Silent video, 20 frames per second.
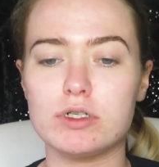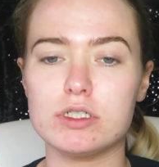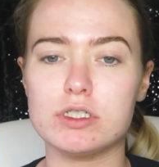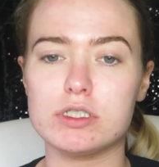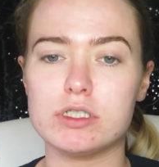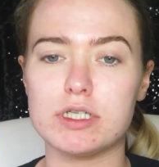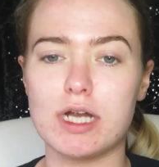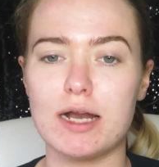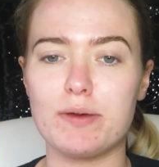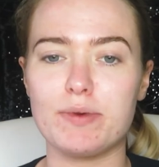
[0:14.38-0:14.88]
I'm going to
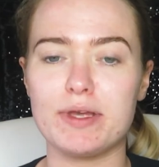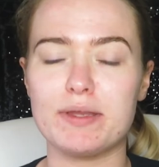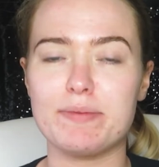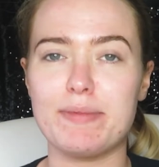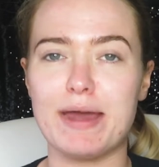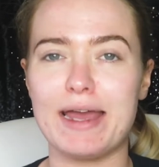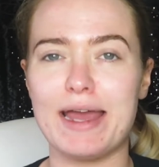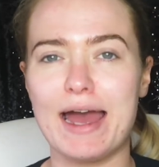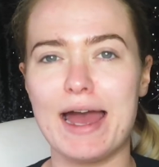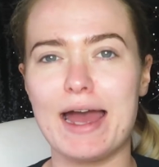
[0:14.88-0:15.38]
start with
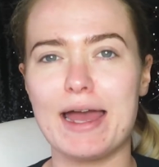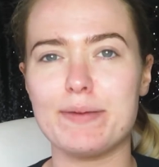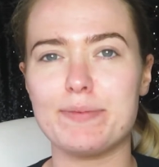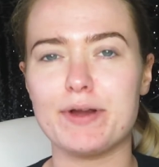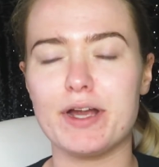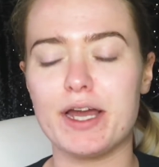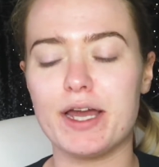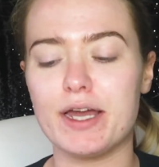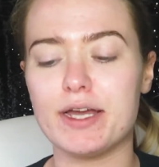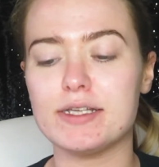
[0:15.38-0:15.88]
my
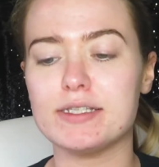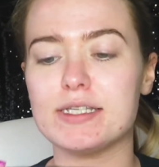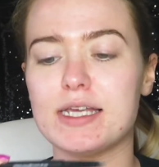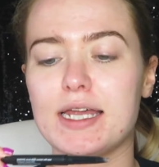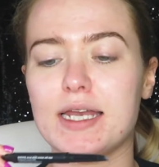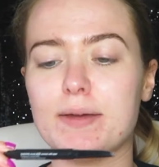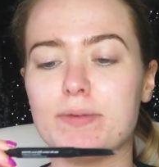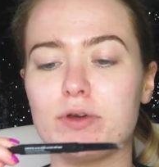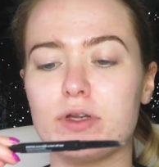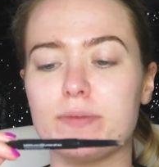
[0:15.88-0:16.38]
eyebrows,
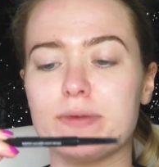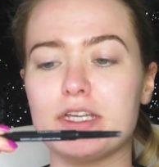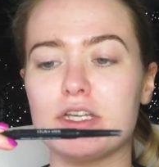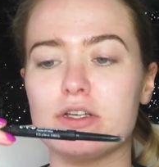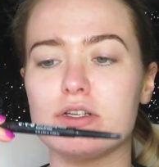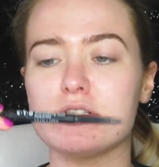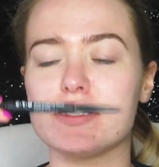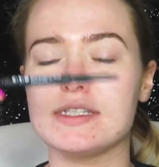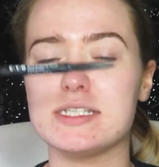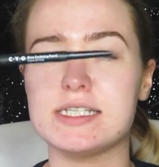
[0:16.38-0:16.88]
and I'm going to be
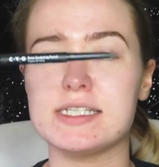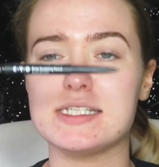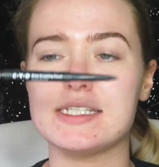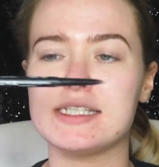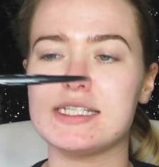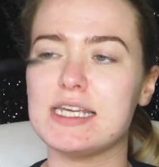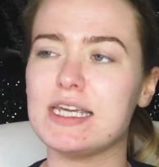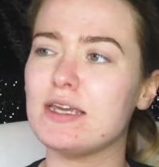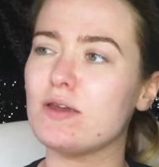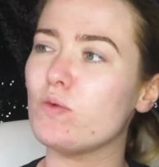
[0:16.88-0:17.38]
using the
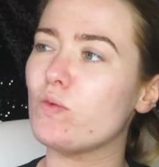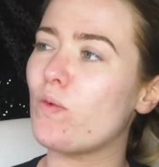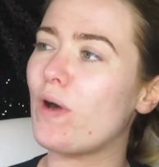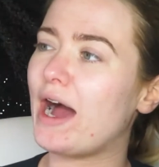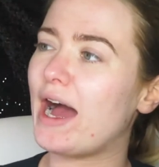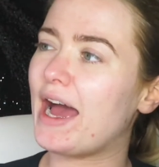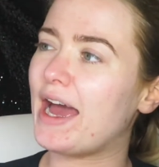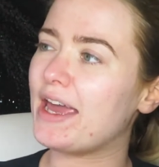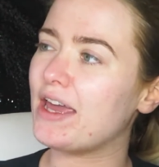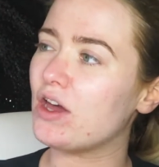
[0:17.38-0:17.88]

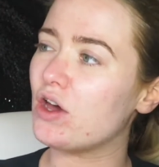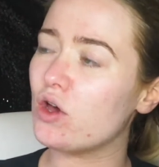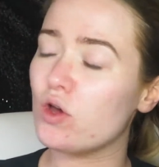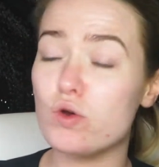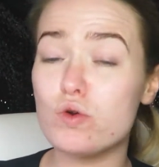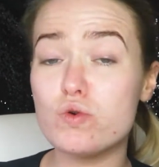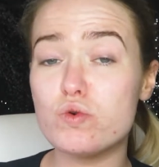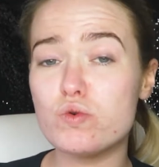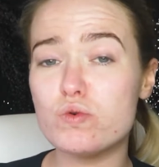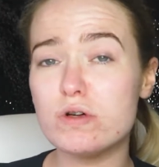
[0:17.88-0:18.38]

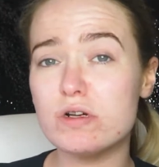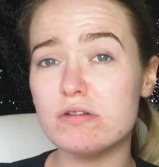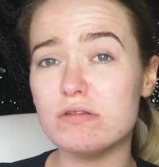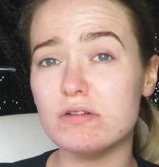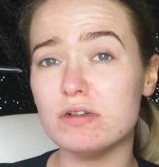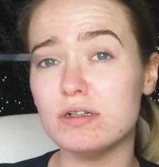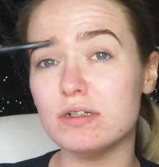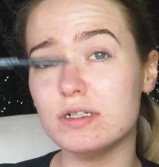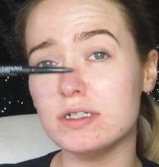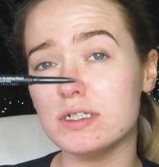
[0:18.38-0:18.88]
CYO
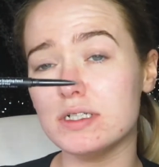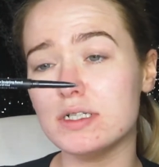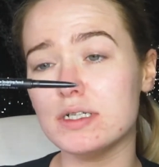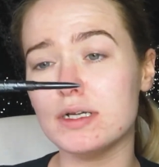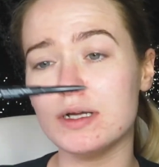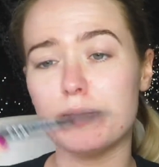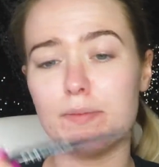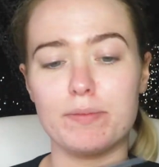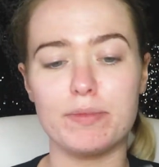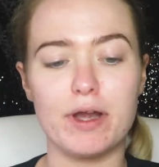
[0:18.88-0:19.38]

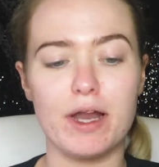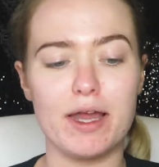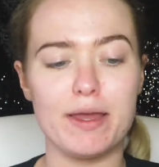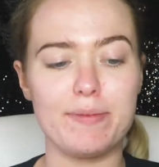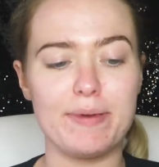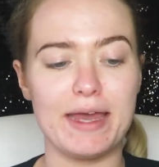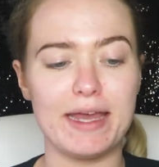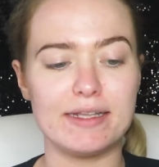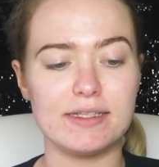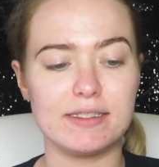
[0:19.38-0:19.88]
brow
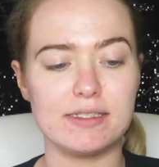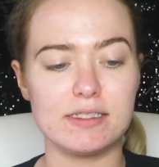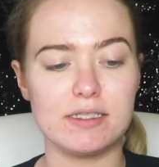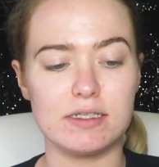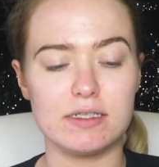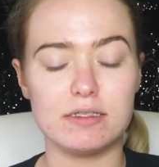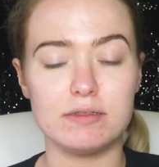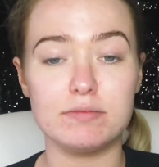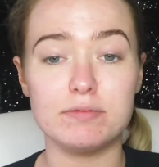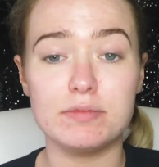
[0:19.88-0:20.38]

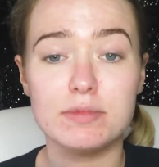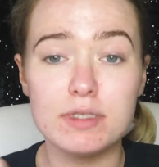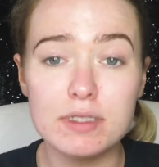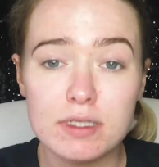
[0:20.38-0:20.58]
pencil.